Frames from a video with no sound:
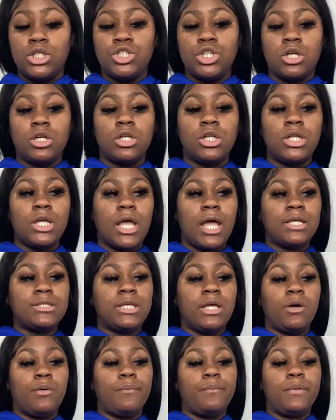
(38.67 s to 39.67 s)
Journaling has
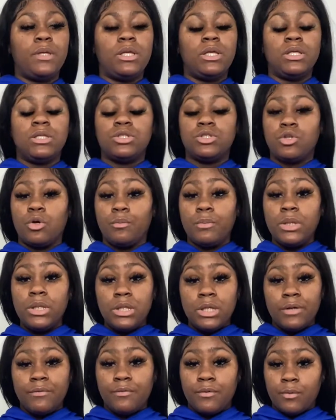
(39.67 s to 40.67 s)
helped me in so many
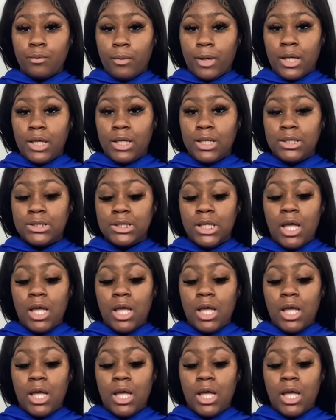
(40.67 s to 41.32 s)
different ways